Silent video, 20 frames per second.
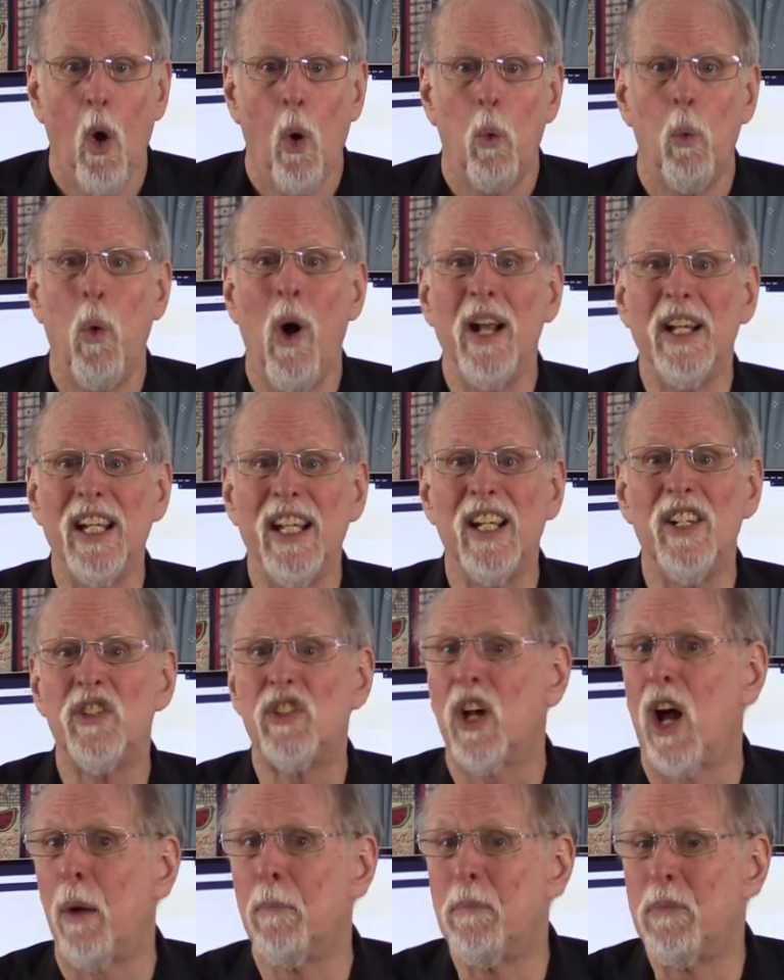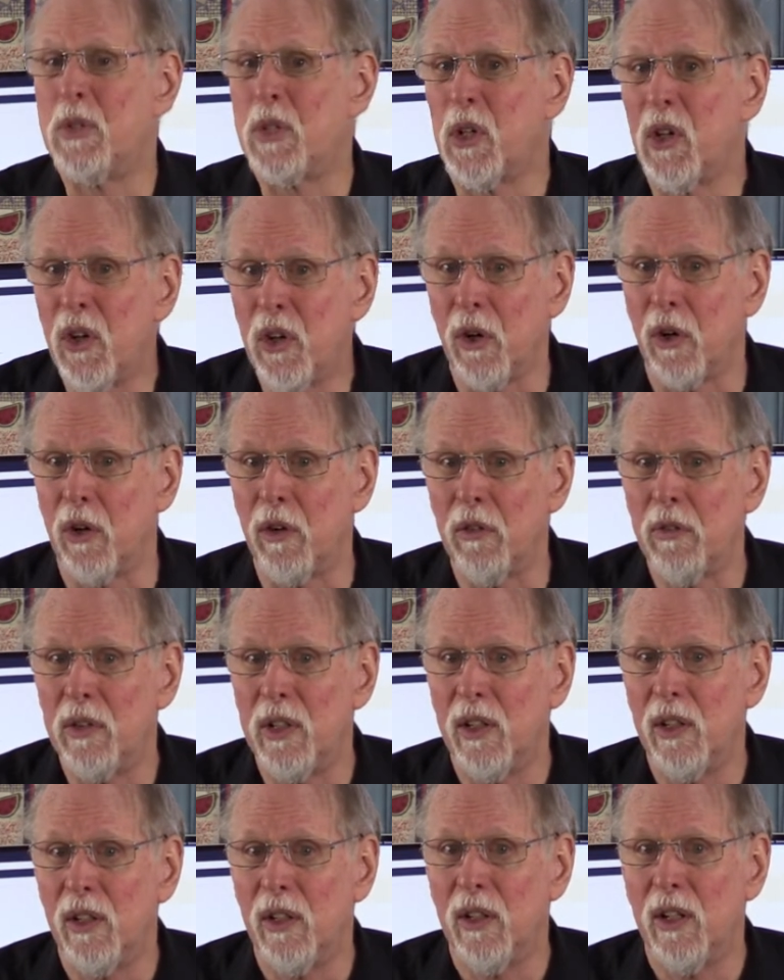What is observed
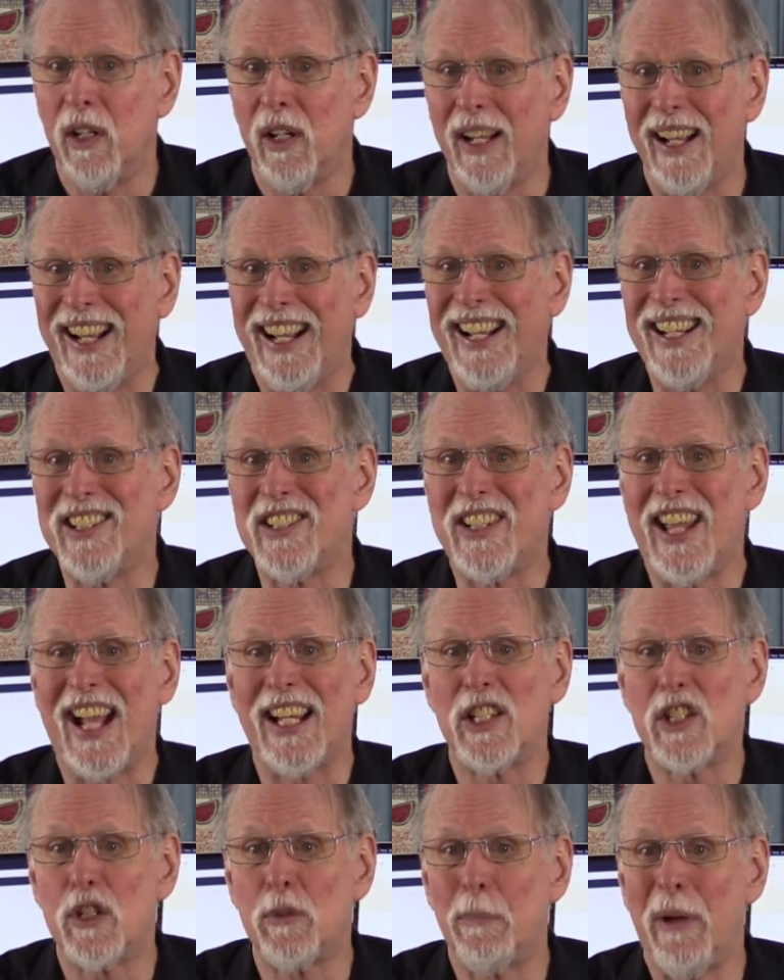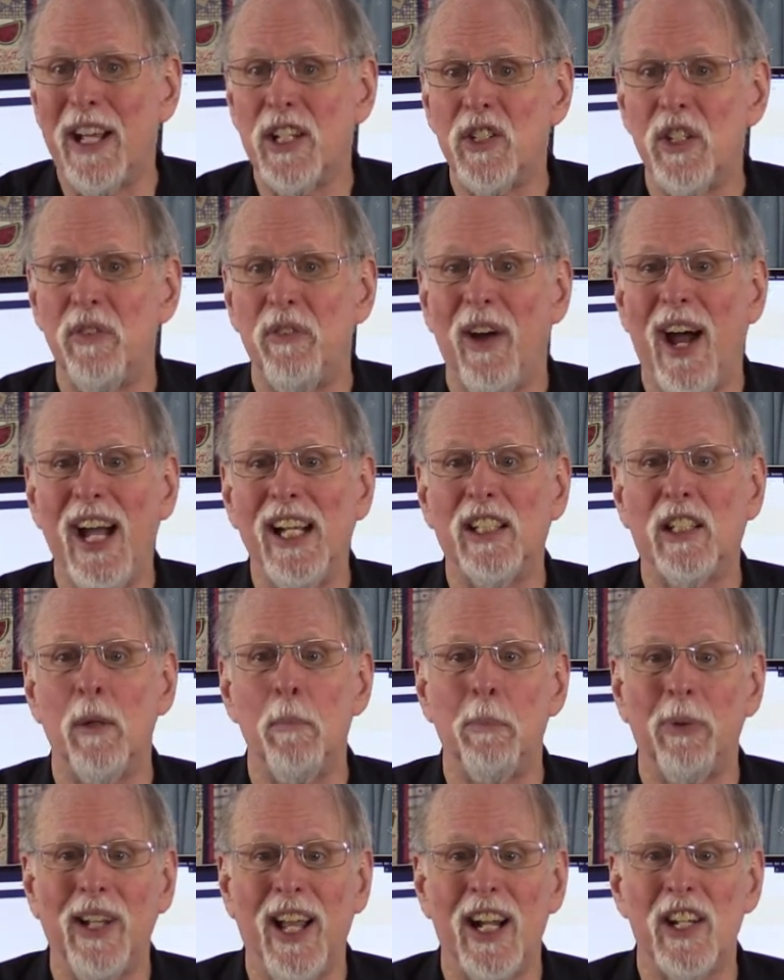is that specified
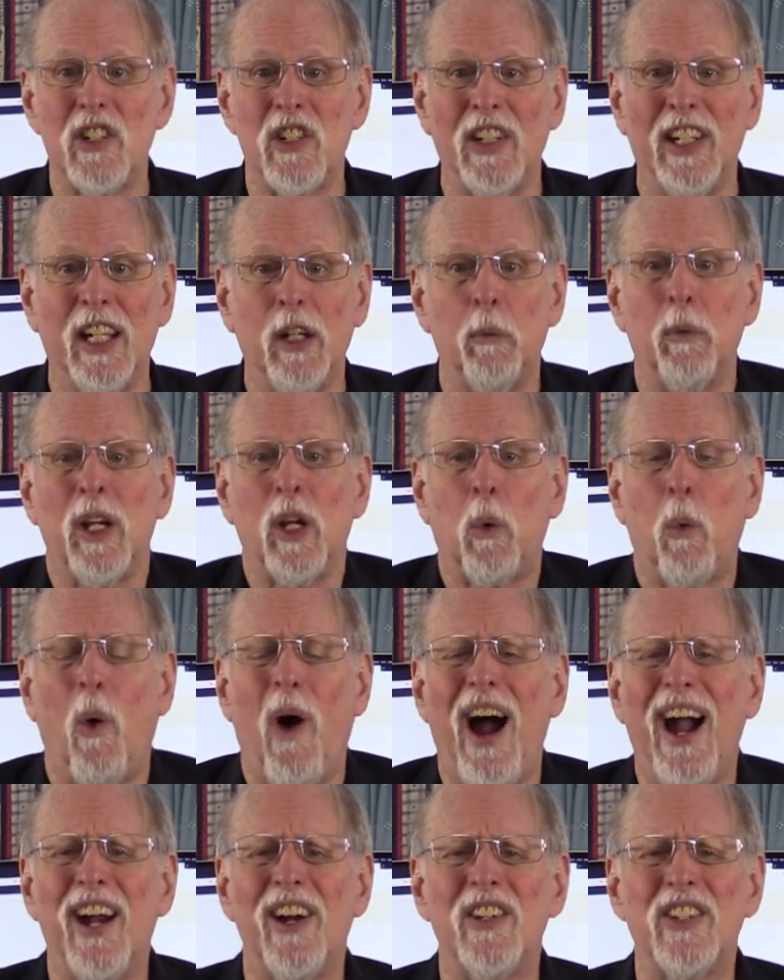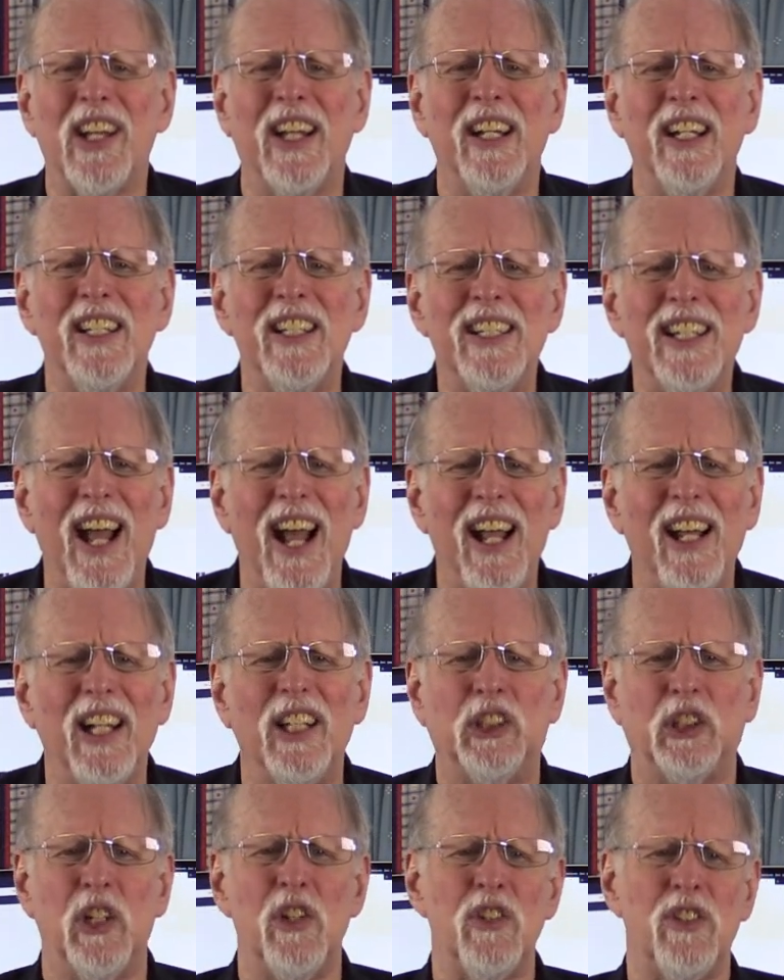complexity requires an
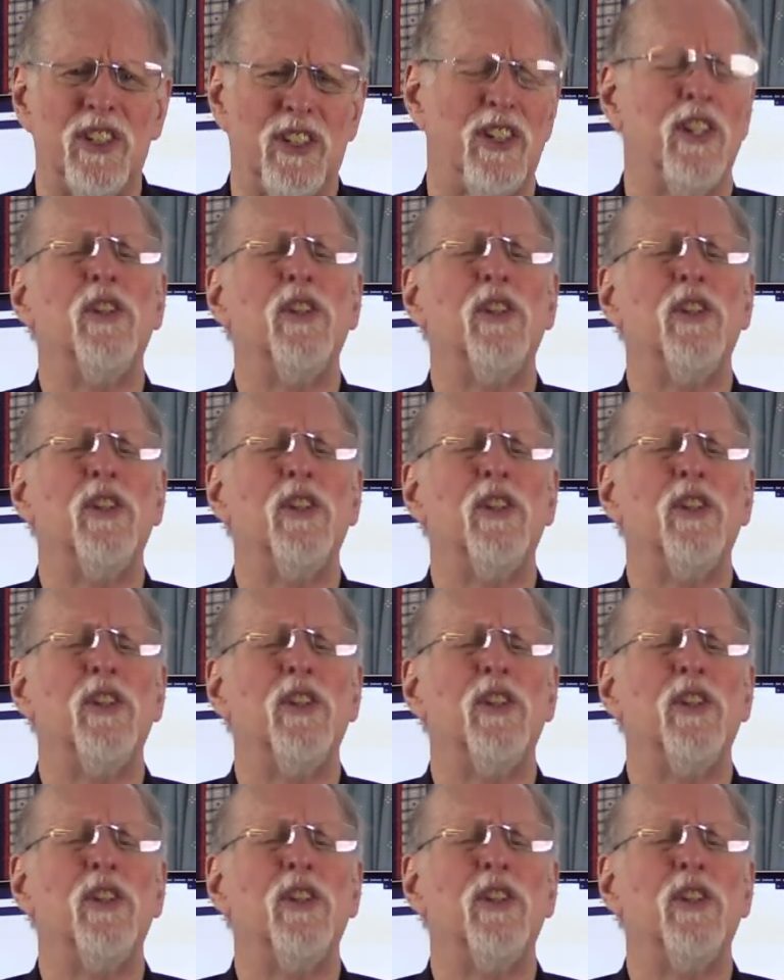intelligence to